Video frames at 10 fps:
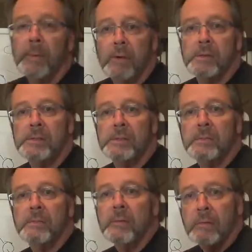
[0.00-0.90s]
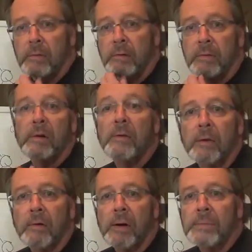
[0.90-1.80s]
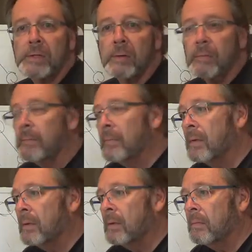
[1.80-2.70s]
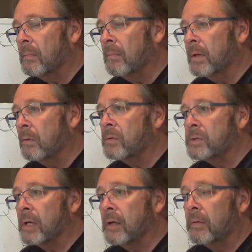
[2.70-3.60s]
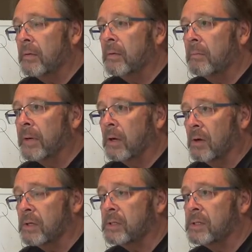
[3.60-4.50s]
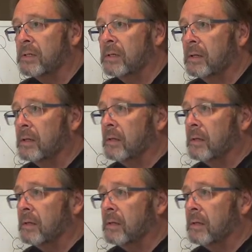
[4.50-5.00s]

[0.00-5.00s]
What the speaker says: because of their own corruption, but also because